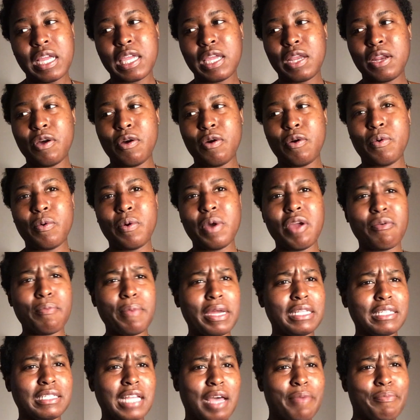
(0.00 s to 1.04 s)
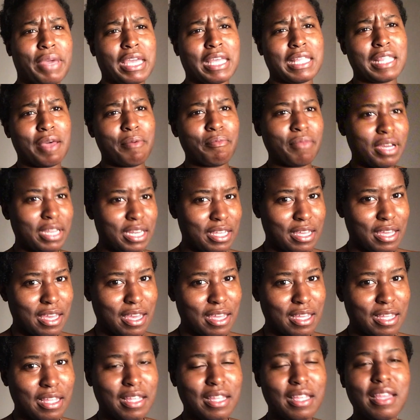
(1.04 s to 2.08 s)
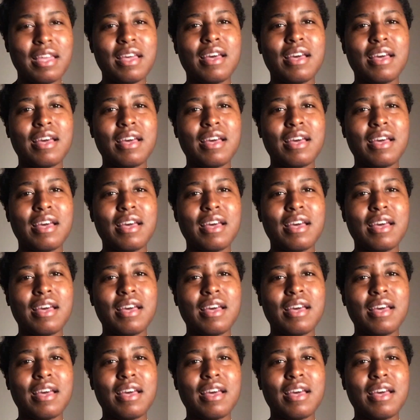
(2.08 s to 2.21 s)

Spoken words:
everybody's not making that money yet.